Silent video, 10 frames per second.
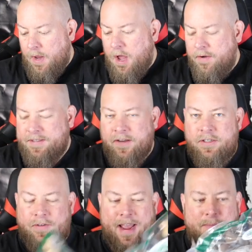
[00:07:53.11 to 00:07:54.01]
Oh, it sells
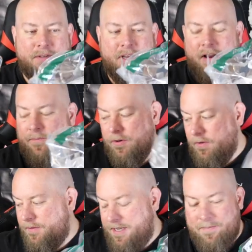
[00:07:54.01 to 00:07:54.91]
new on Amazon
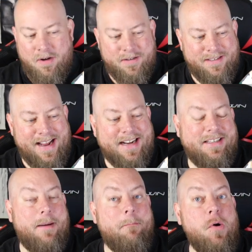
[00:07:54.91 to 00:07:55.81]
for 10 bucks. It's
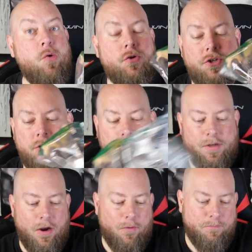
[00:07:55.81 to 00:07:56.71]
actually a moose,
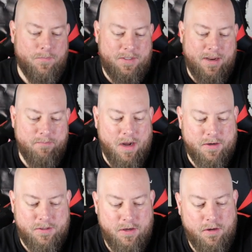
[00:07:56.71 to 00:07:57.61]
so 10
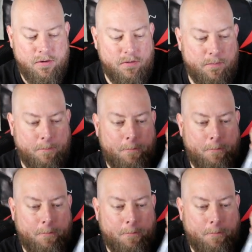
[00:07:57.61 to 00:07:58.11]
bucks new.